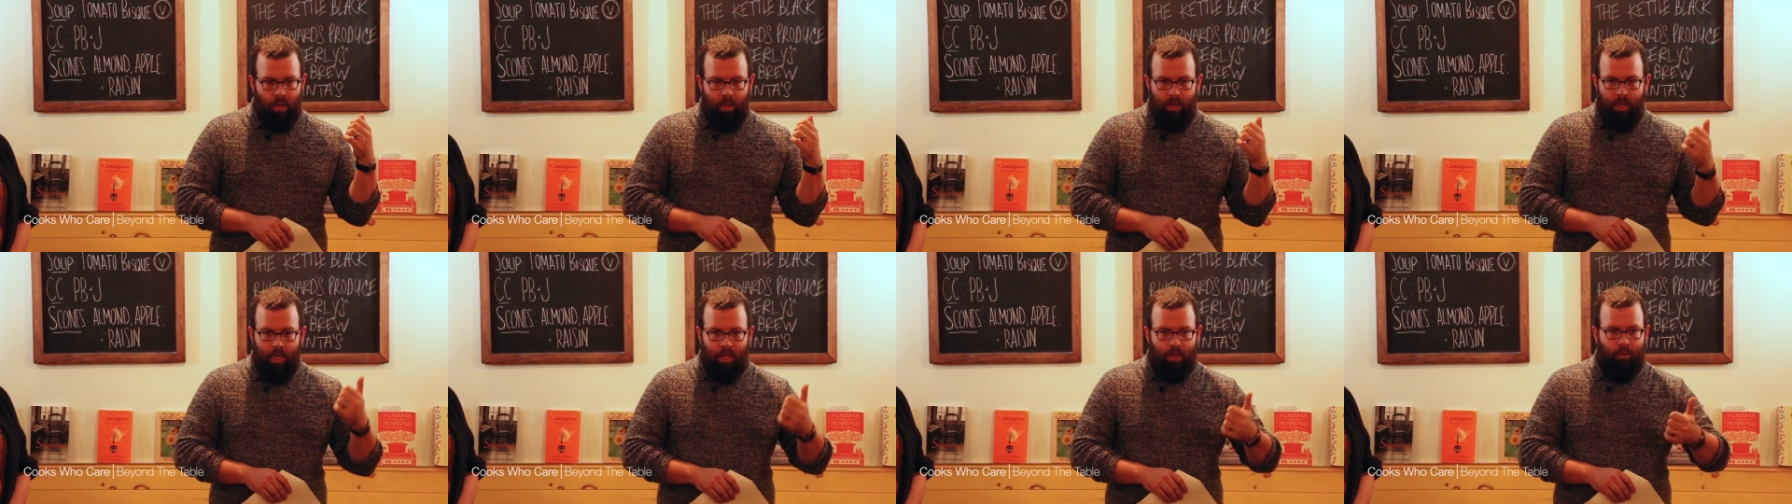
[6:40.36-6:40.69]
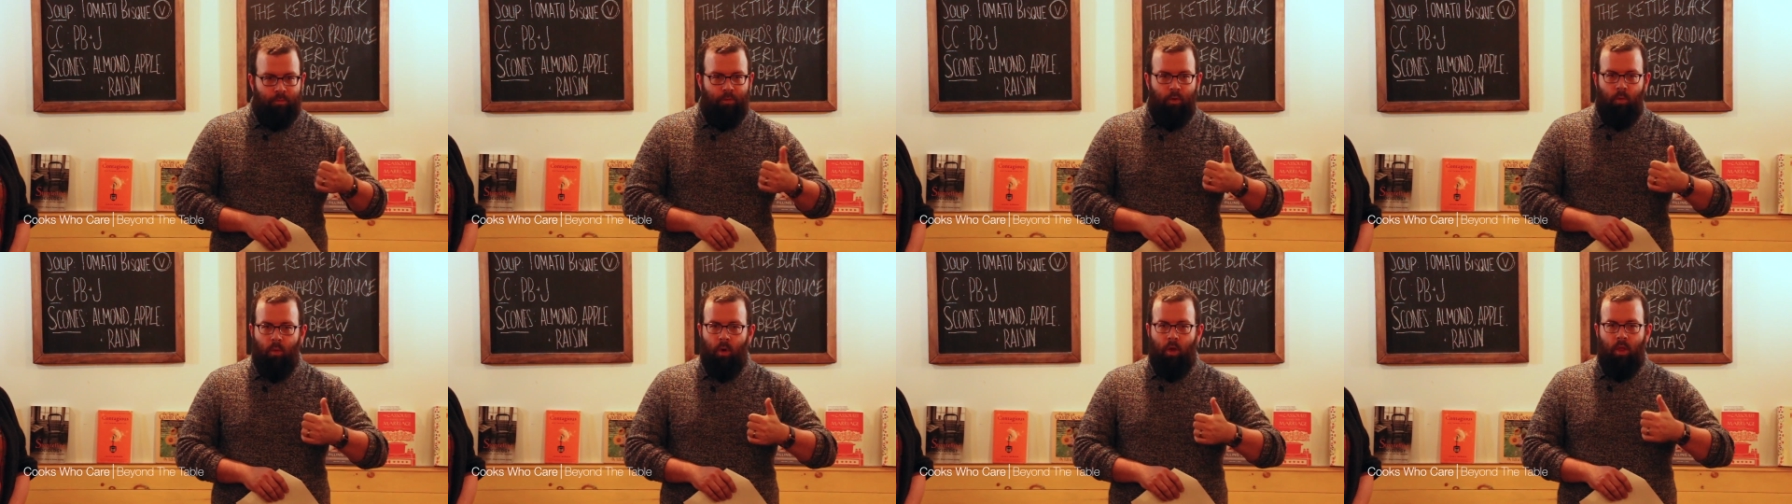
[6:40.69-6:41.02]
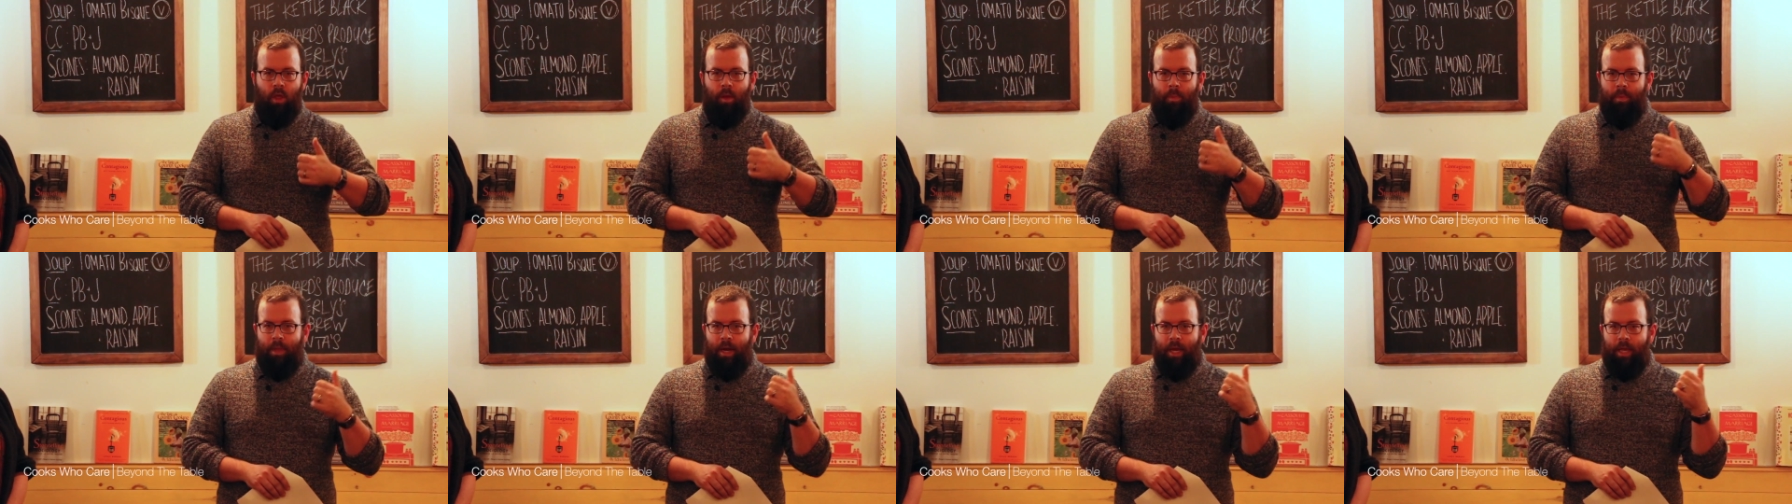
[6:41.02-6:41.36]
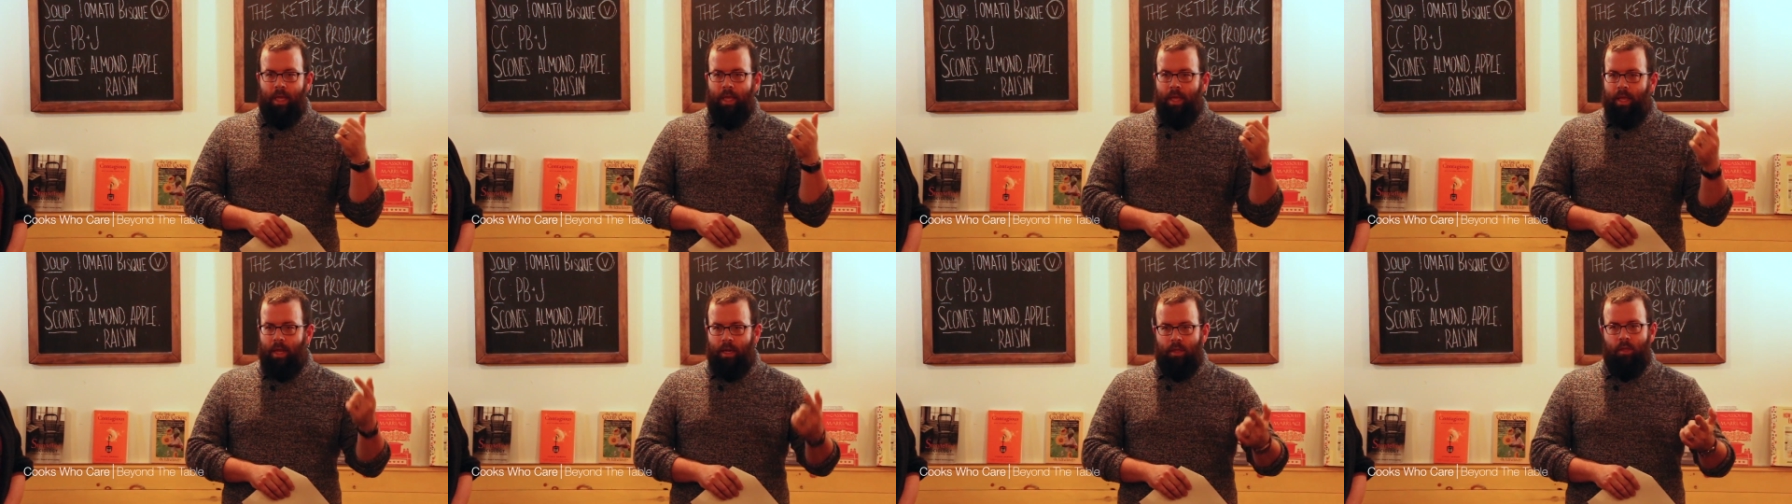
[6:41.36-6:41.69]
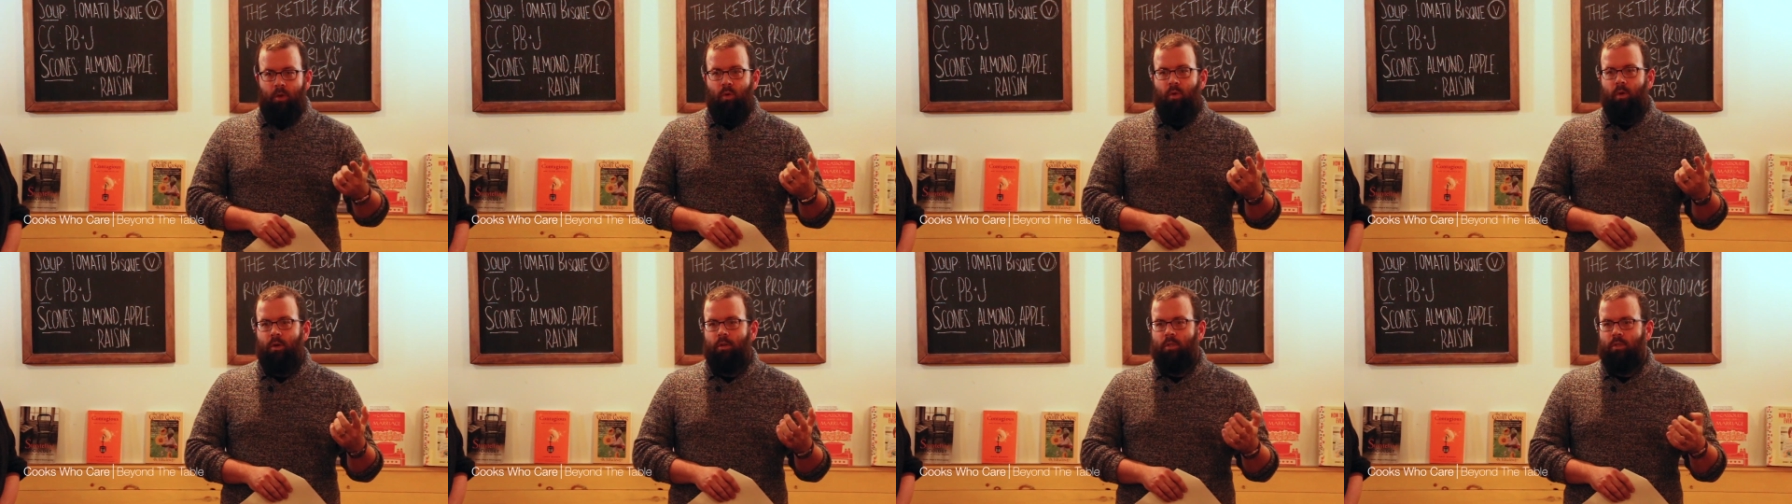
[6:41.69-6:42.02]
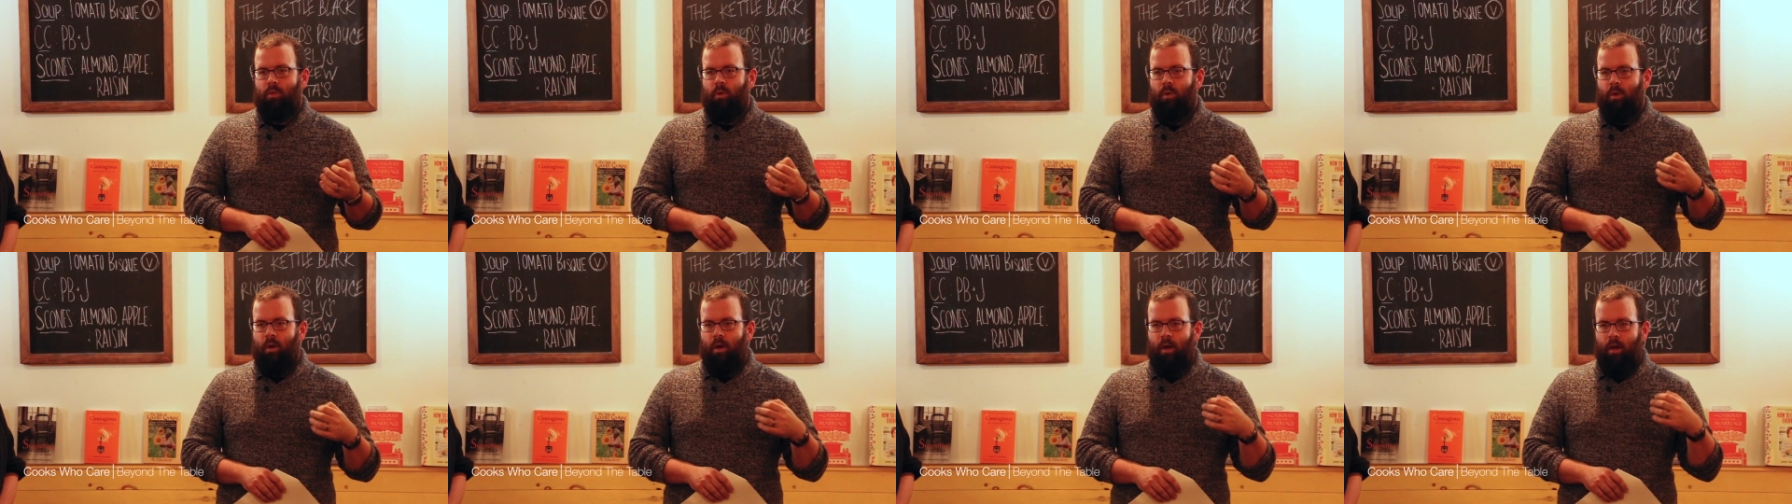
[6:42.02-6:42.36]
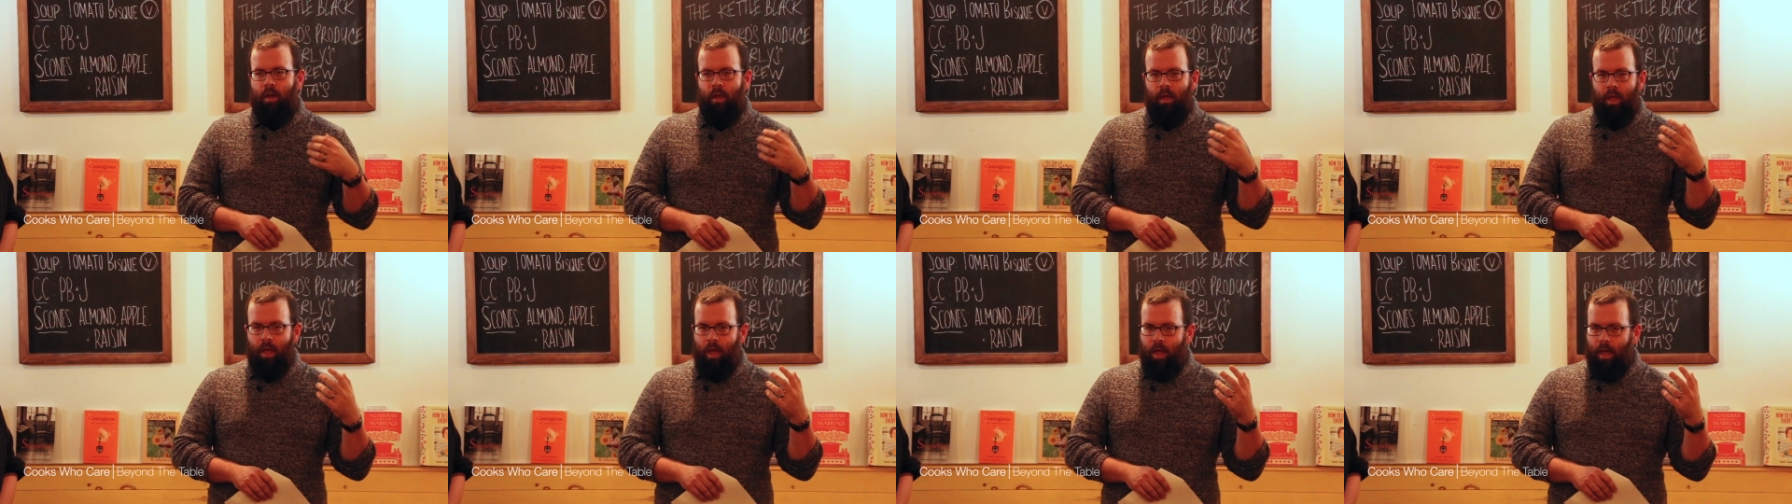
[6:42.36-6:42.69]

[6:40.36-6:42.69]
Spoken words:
get the fruit roll-up that I could get at the corner store